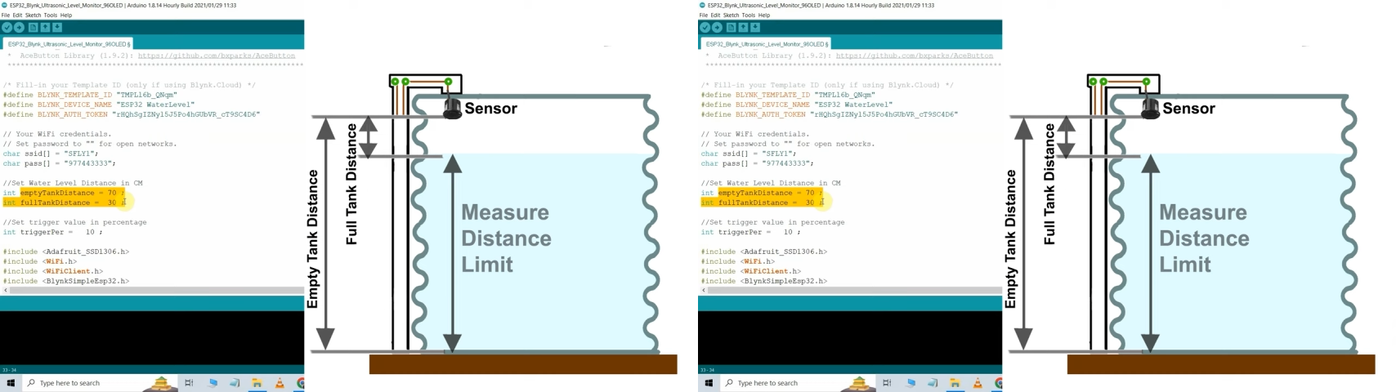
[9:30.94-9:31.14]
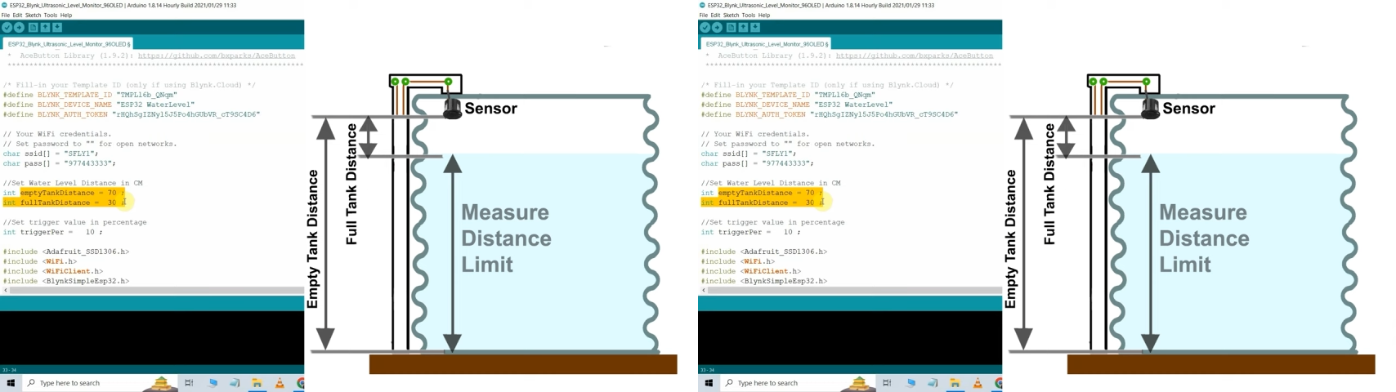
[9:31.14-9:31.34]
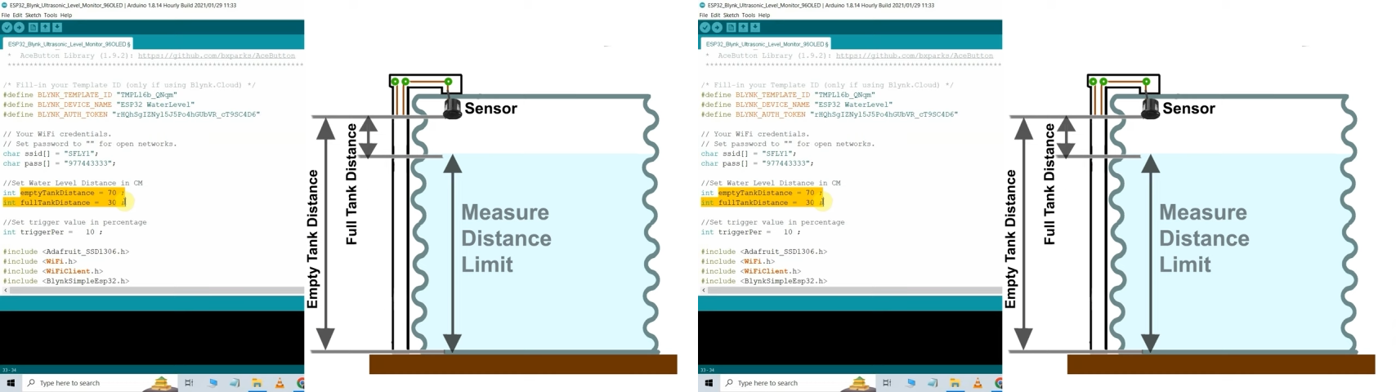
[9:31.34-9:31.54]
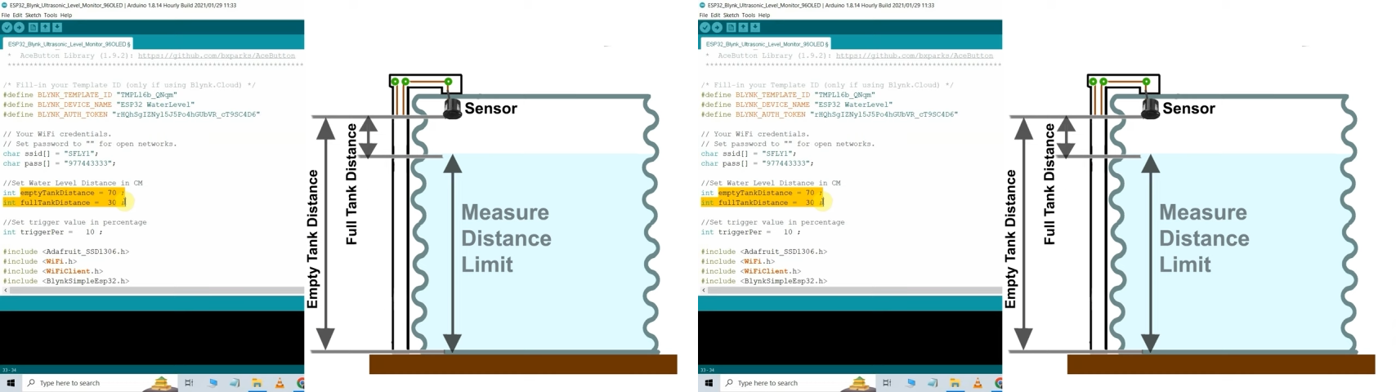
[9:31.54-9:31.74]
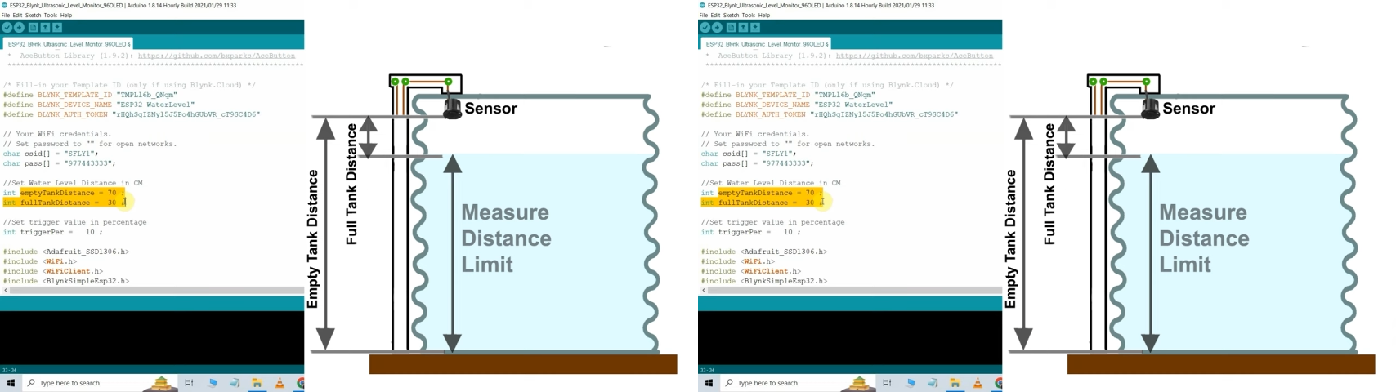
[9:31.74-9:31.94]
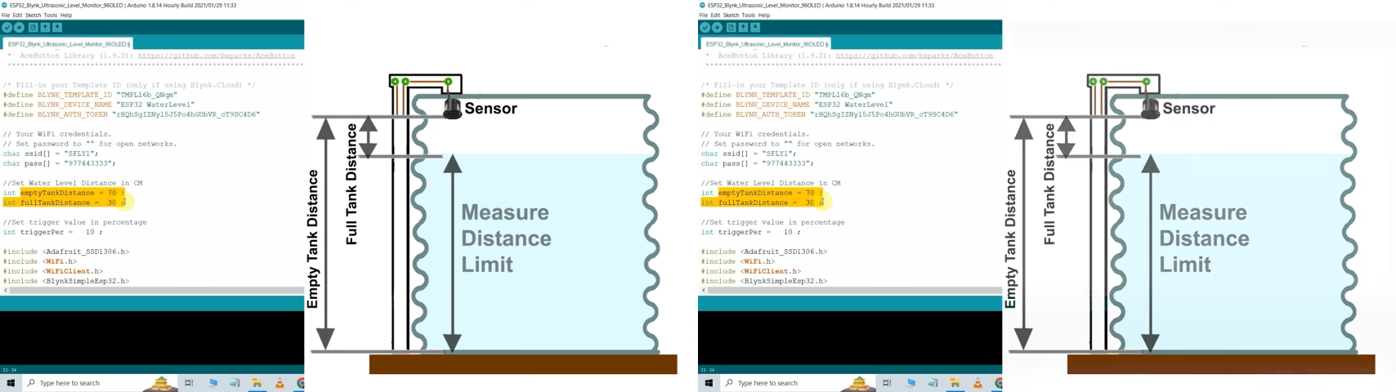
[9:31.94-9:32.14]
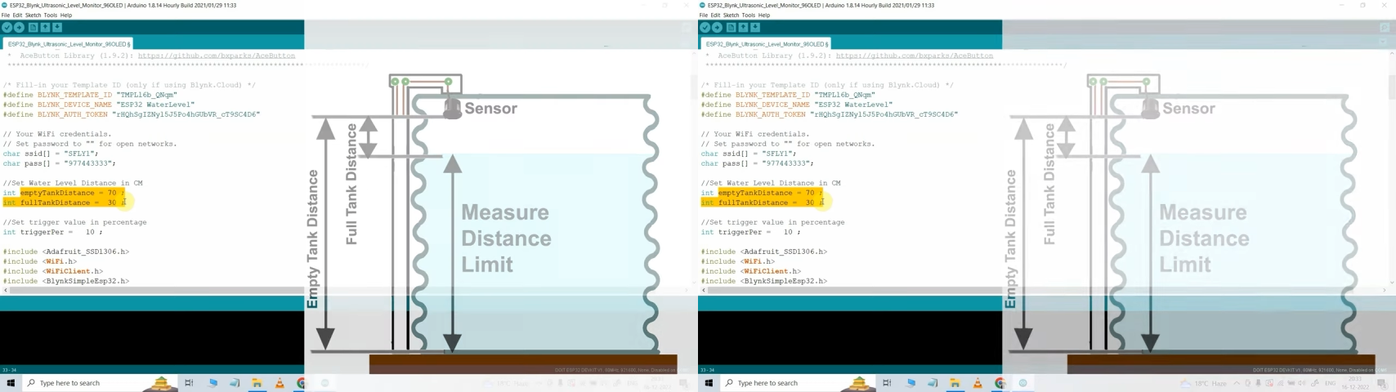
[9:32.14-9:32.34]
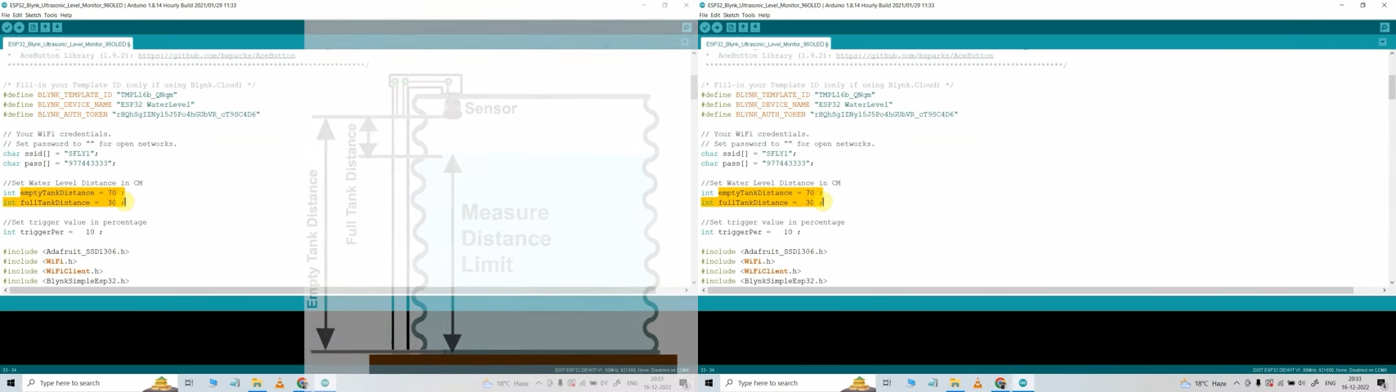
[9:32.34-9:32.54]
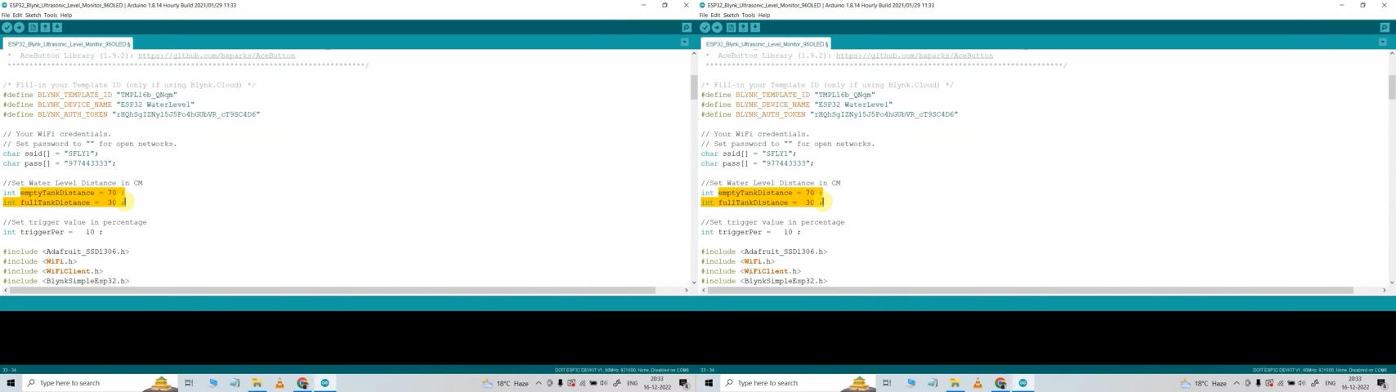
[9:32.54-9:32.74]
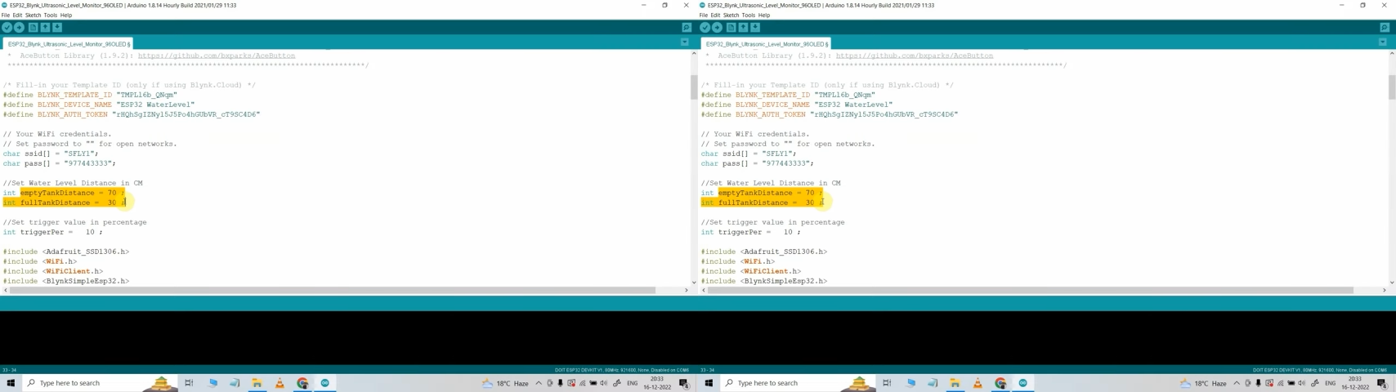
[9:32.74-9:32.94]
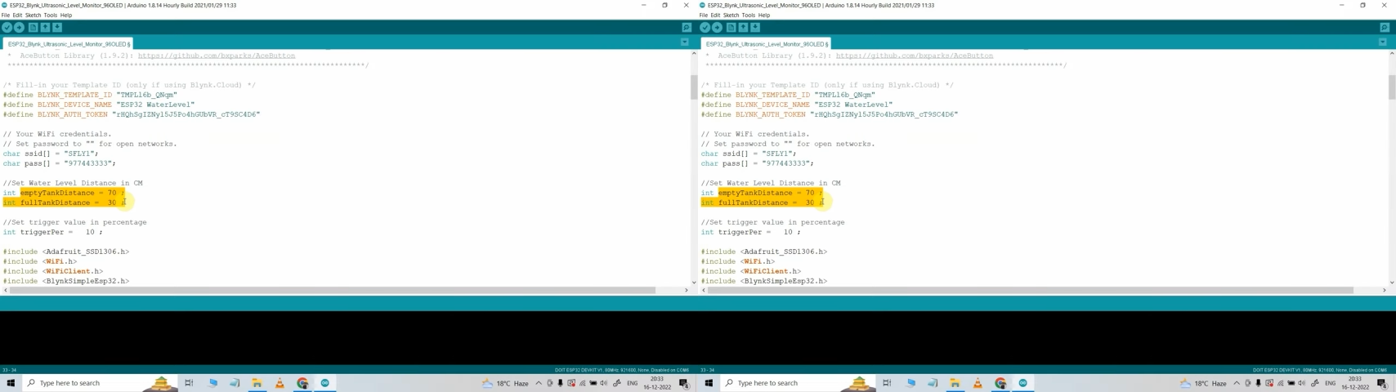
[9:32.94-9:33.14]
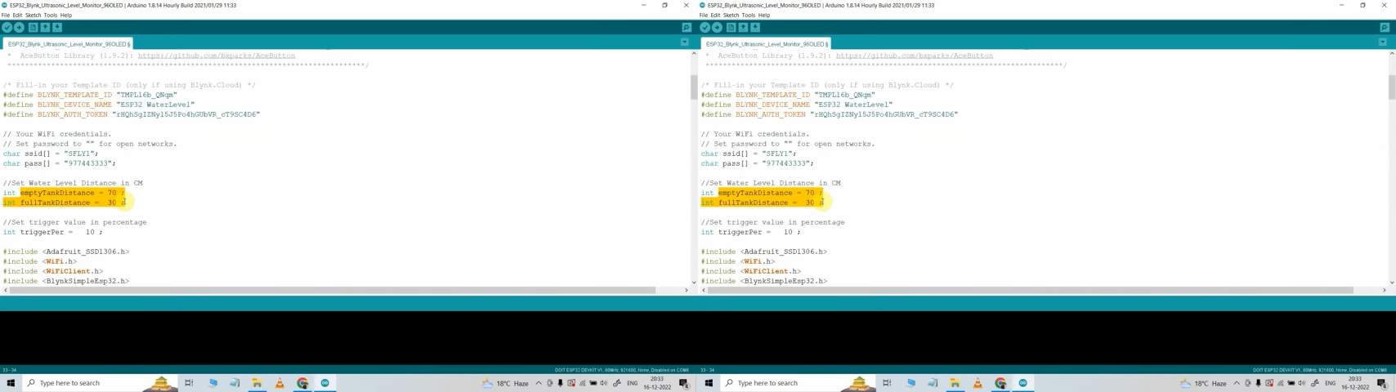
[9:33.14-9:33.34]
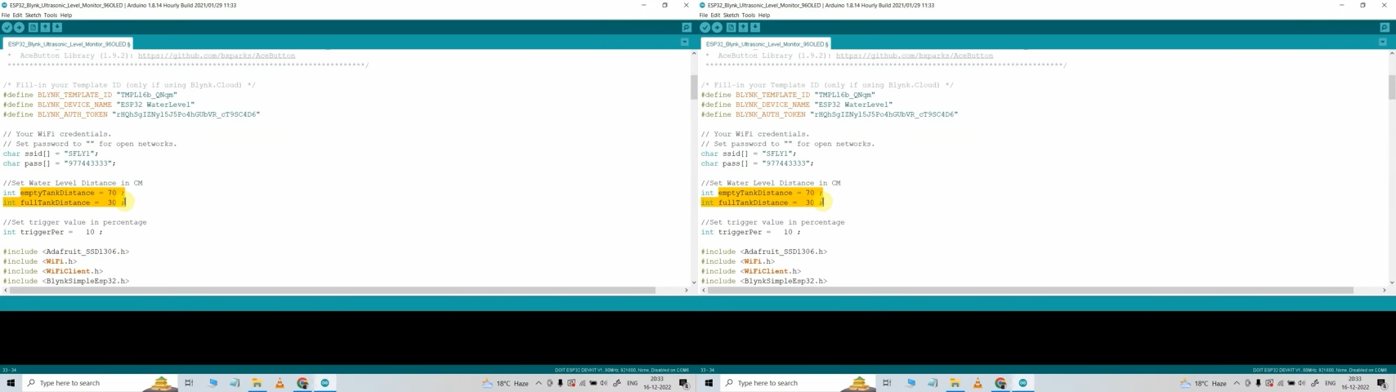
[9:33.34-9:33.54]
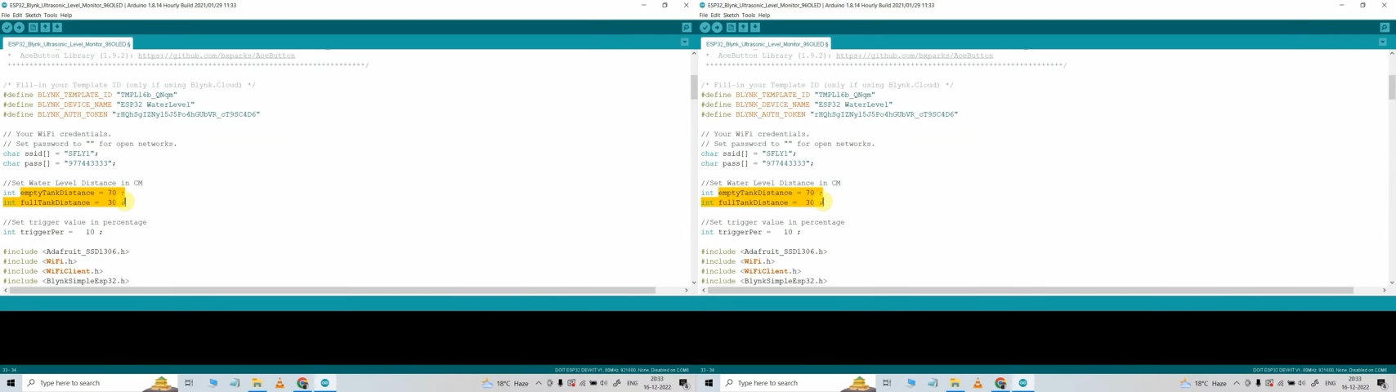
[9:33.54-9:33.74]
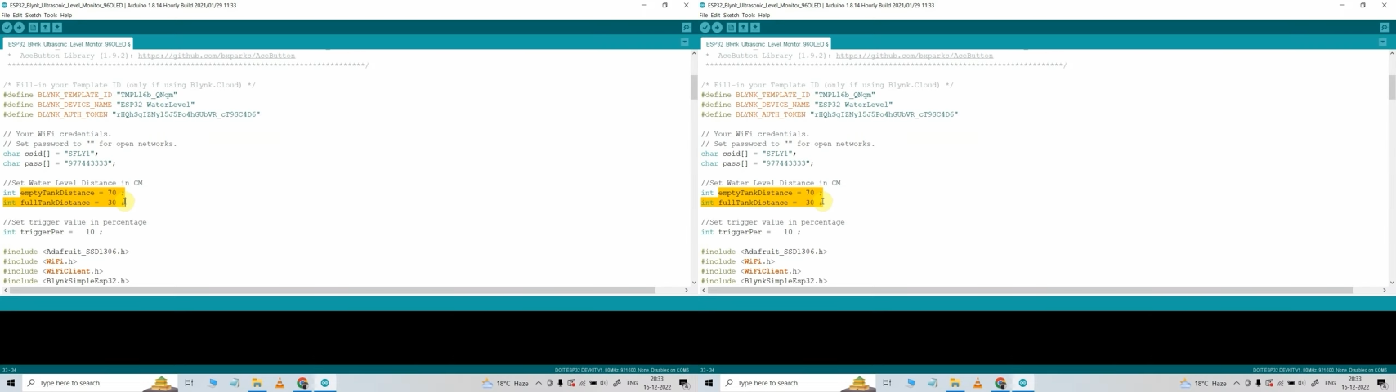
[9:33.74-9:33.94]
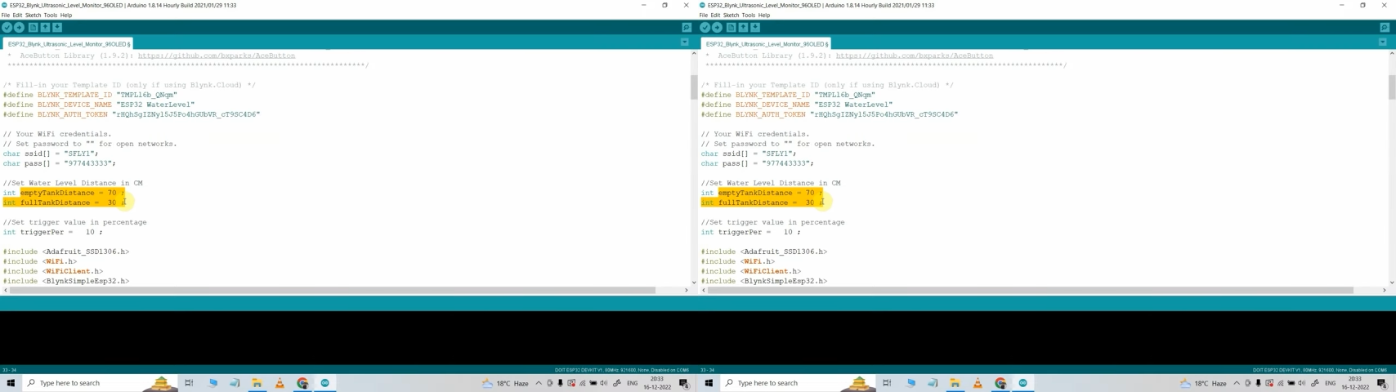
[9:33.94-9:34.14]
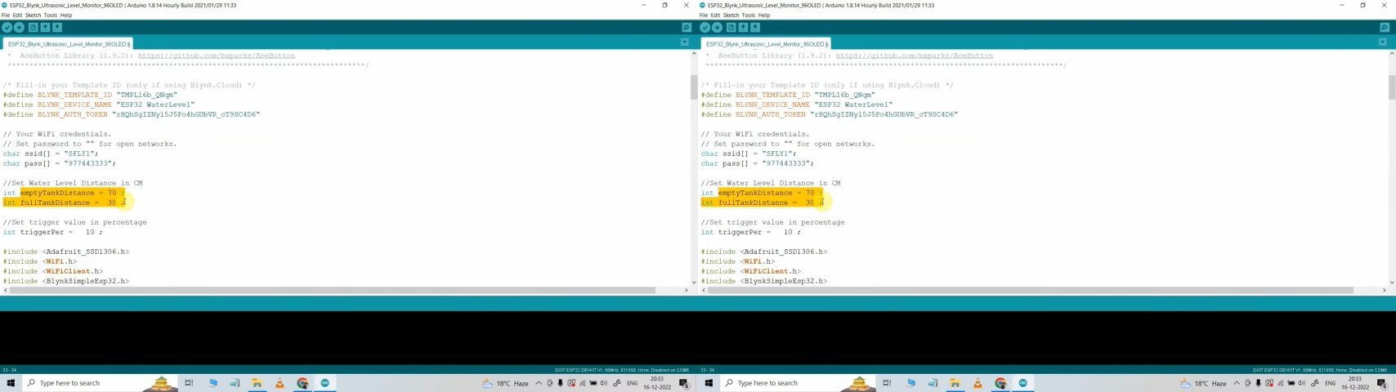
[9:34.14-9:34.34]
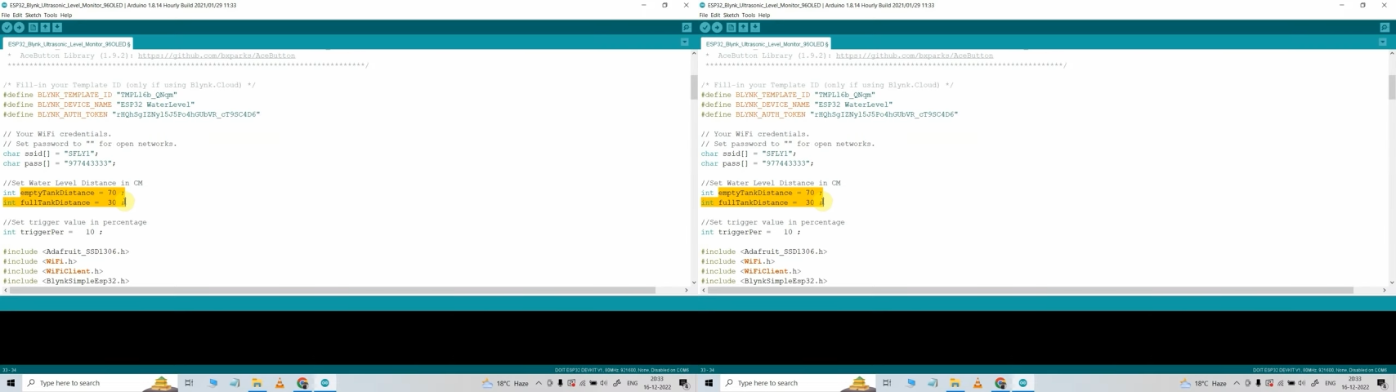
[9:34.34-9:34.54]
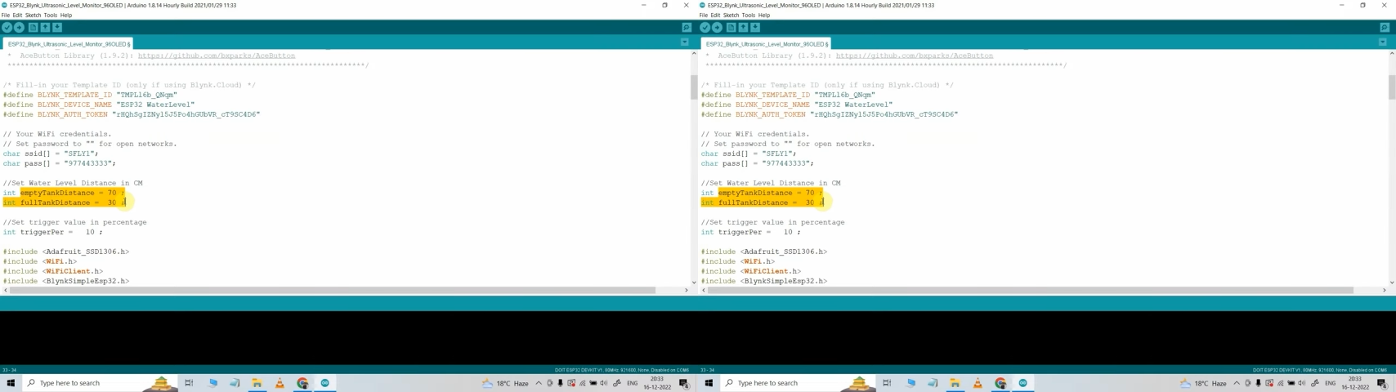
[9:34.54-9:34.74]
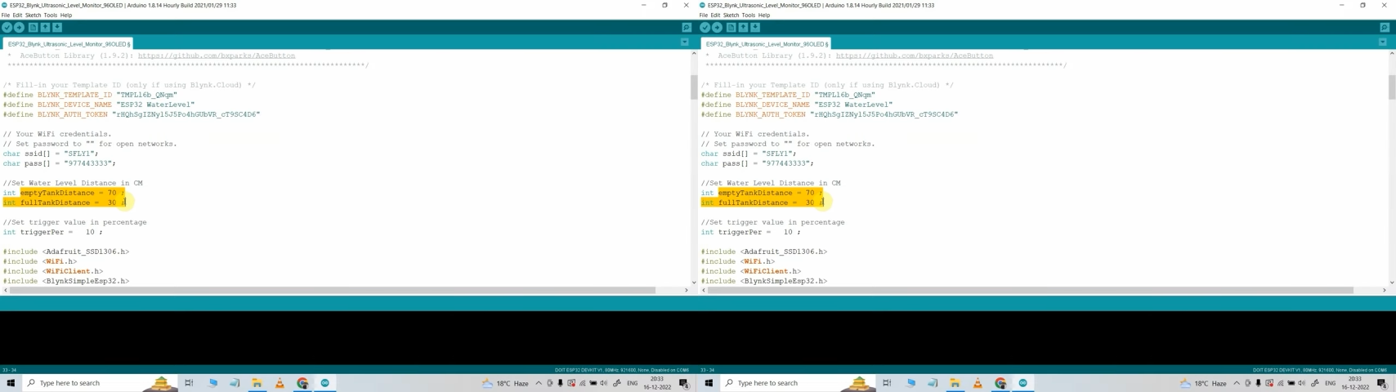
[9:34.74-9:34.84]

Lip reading: Nobody's mouth can be seen.